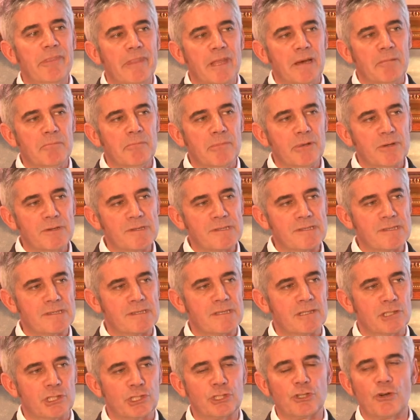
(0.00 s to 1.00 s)

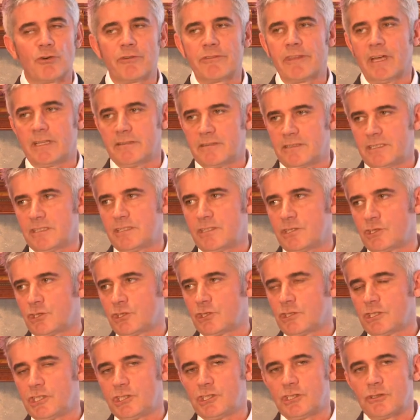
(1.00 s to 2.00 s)
numbers show that
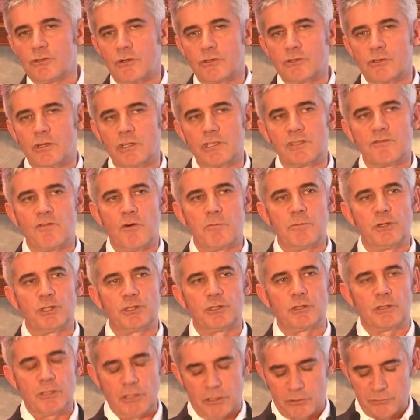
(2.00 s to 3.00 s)
digital
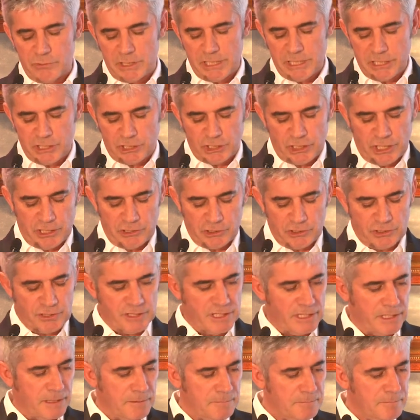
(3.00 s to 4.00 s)
transformation can really change
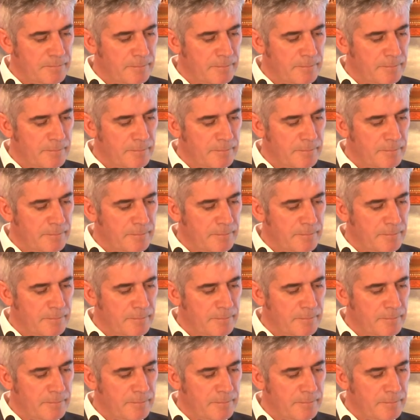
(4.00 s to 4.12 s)
things.